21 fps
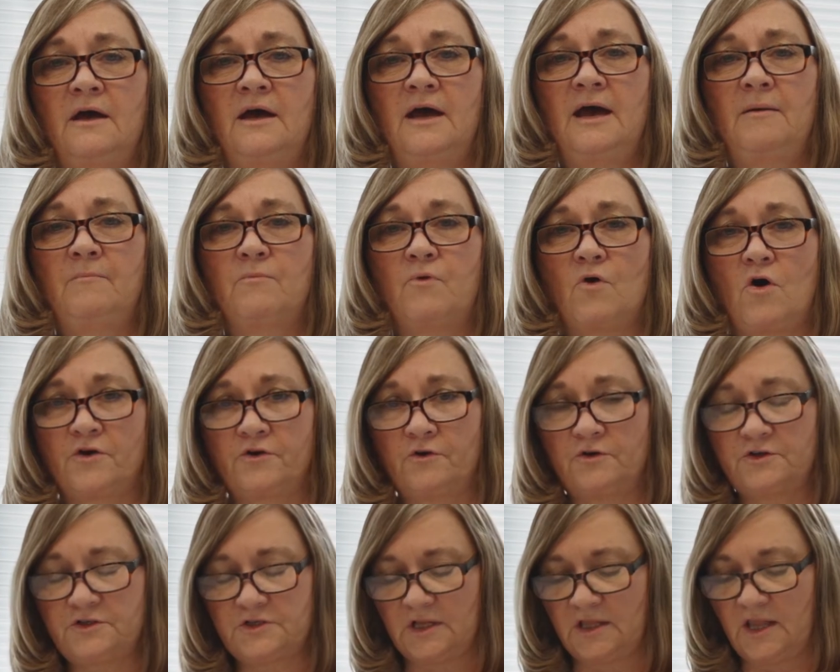and brought
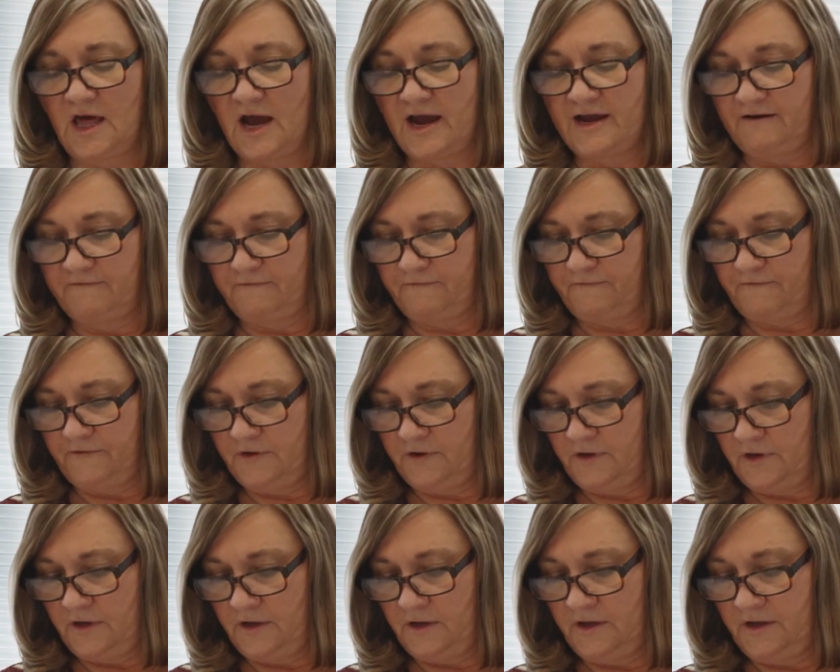her to life,
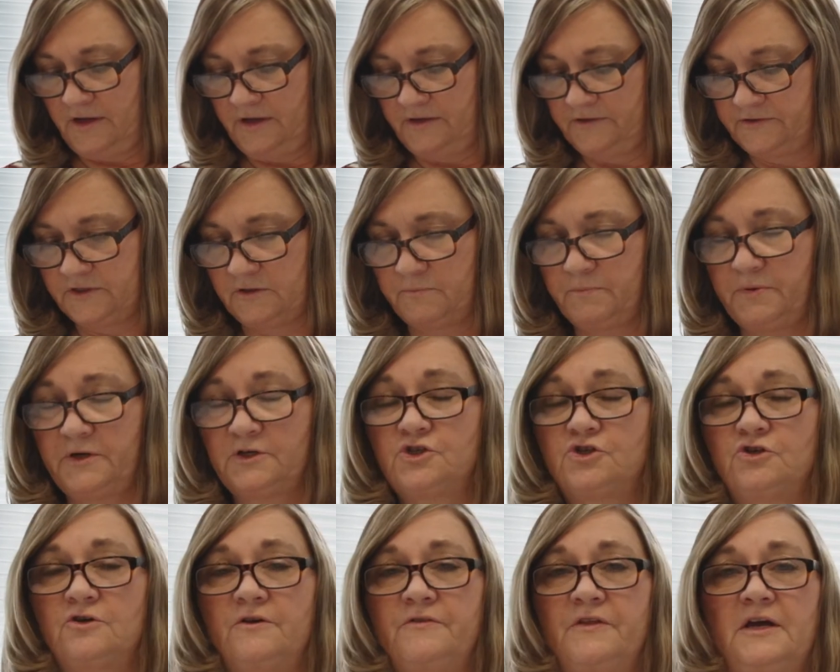is the
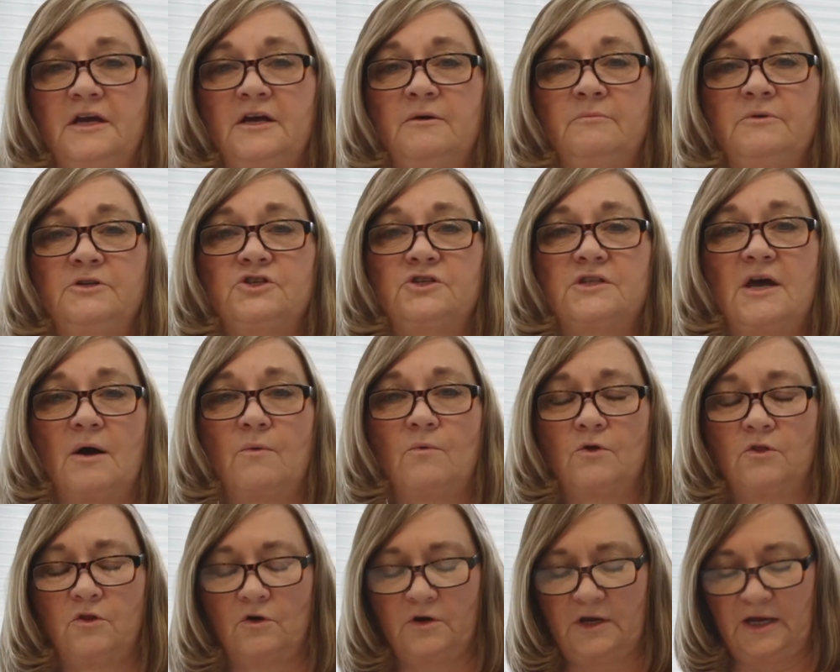picture and the image that
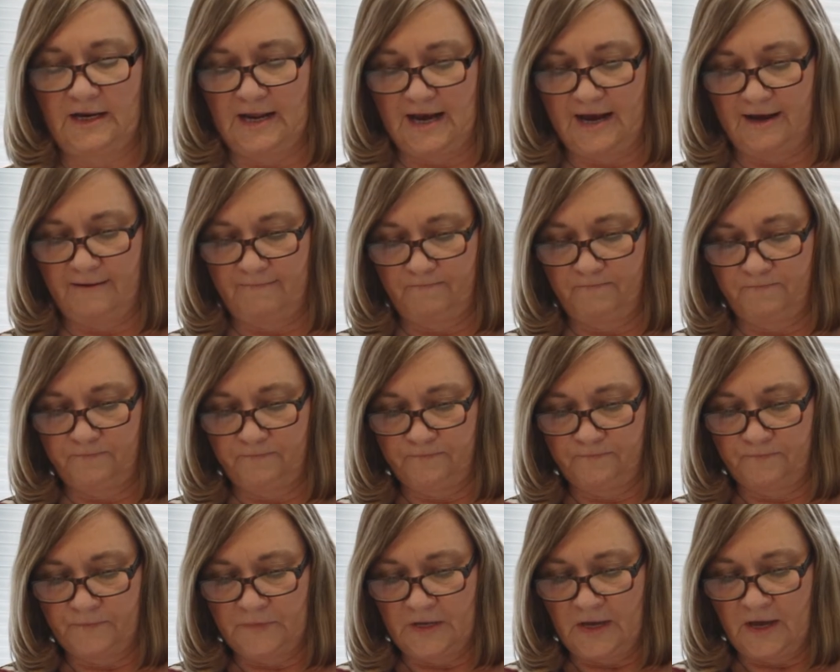we're looking at
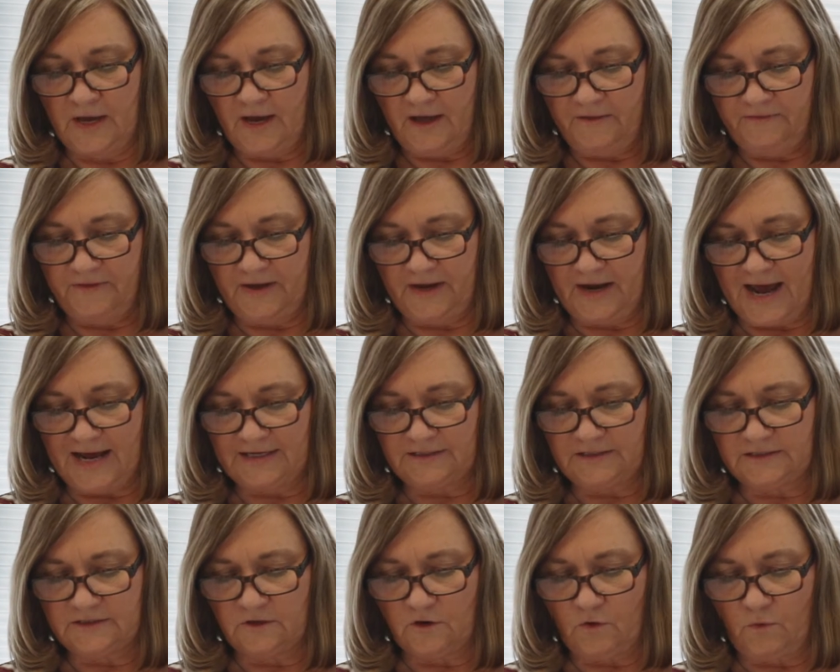that
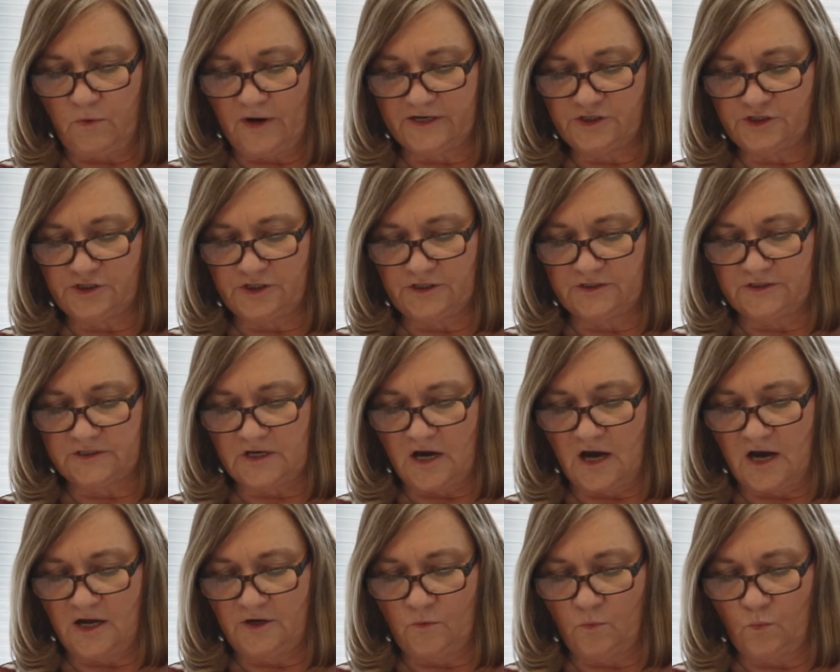asked the questions
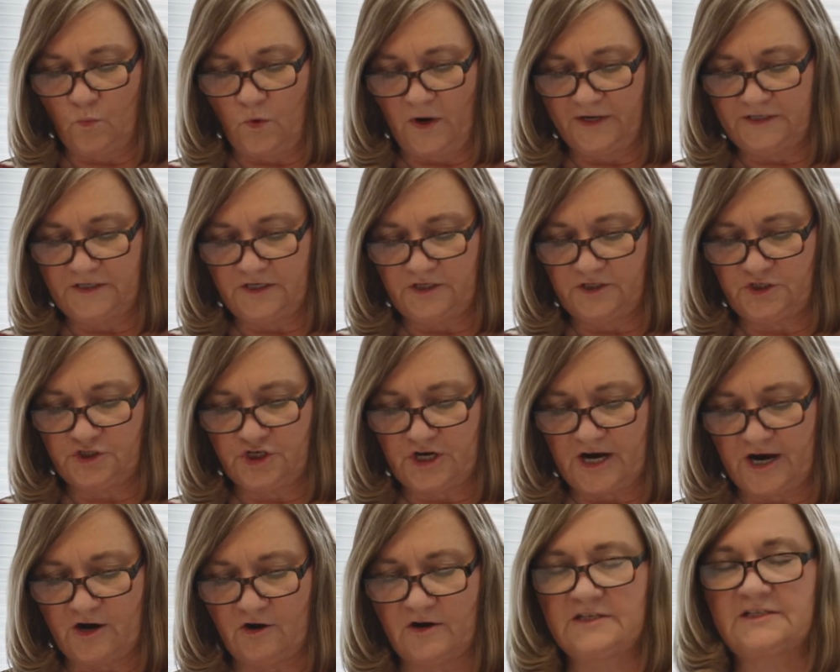on what did
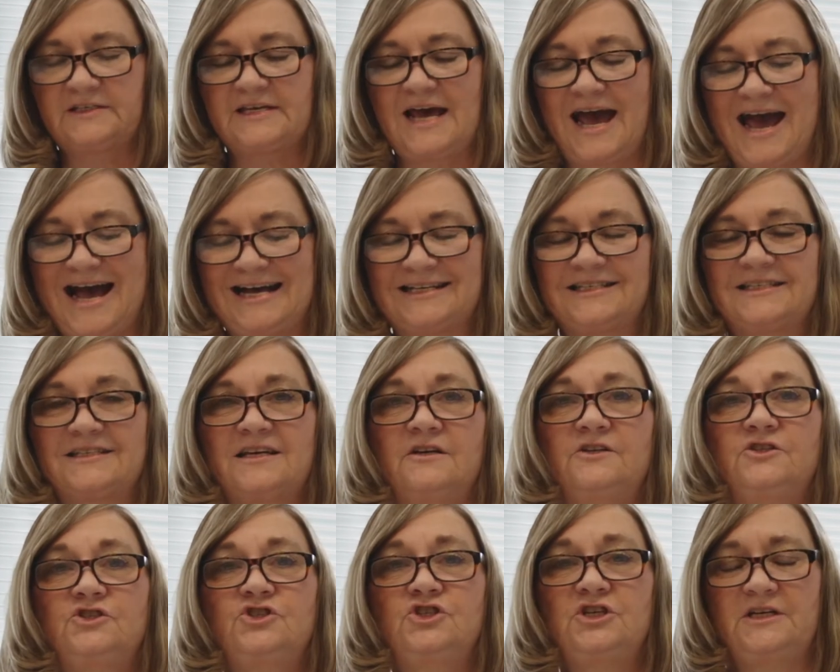Jairus ask
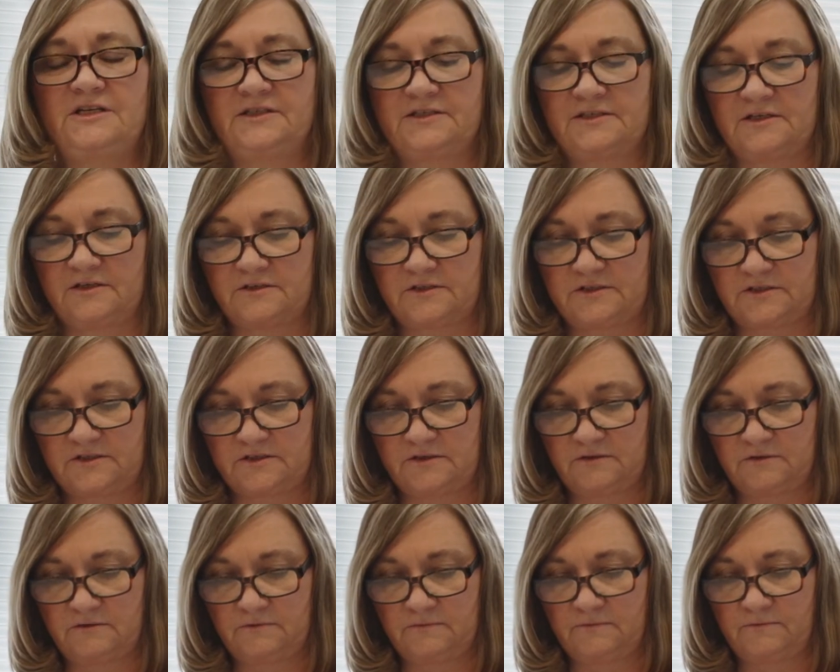Jesus?
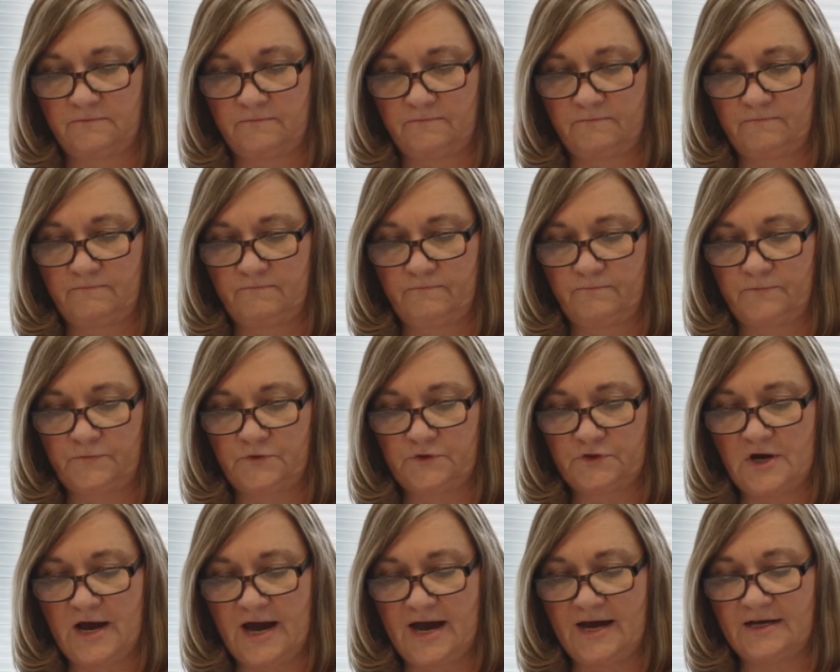
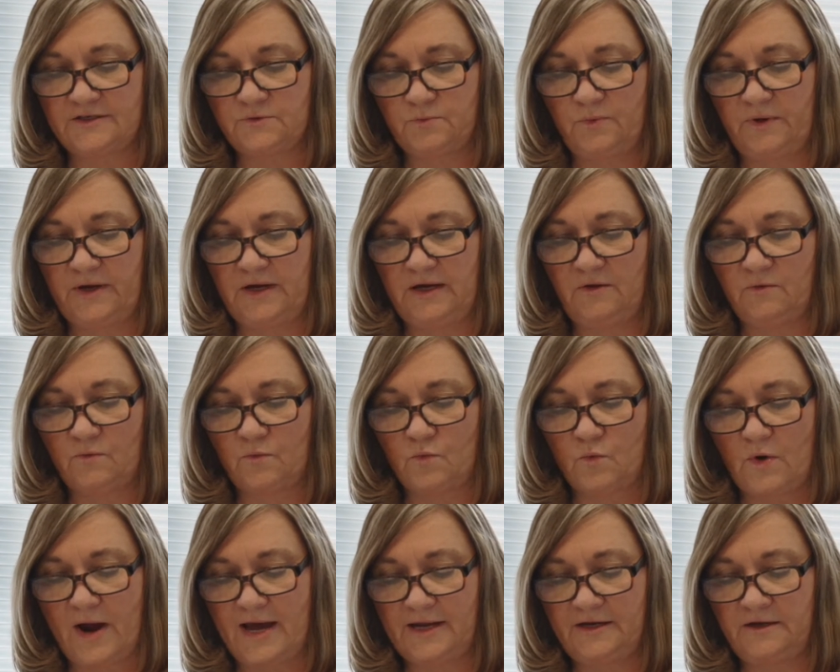So, as we
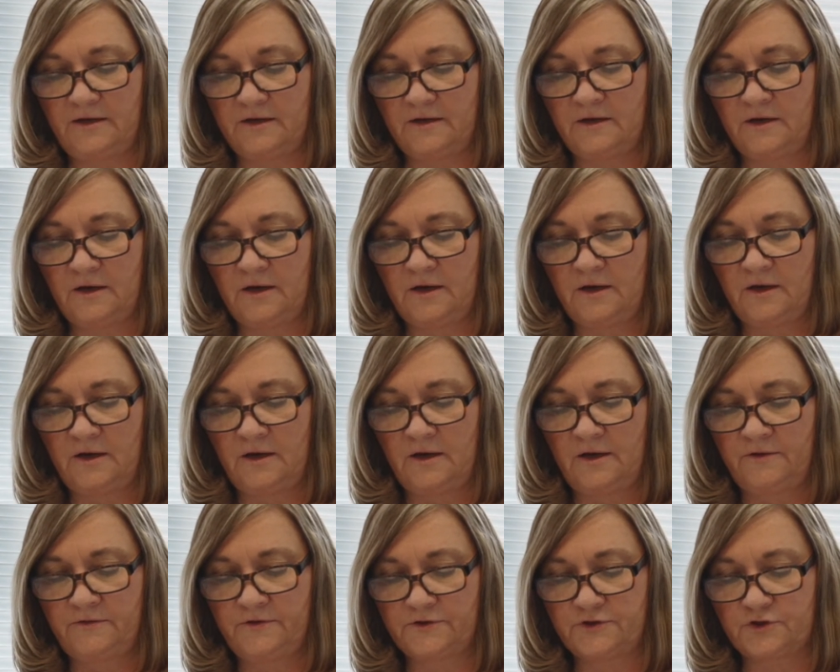read
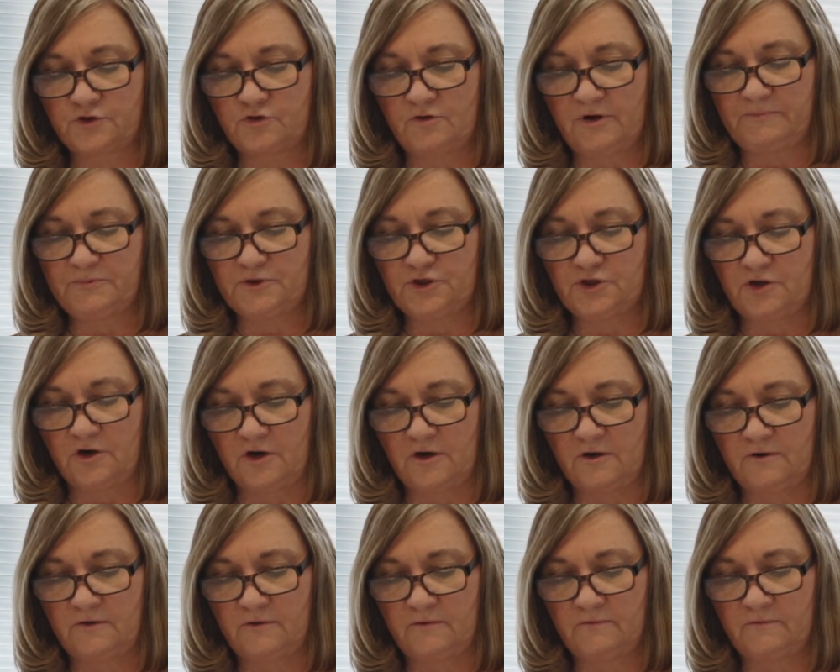the
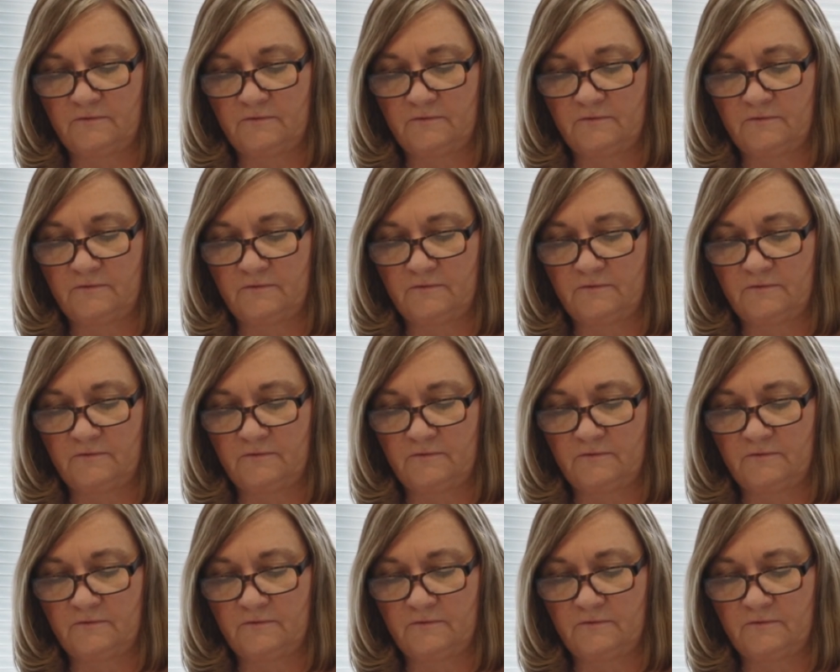scripture,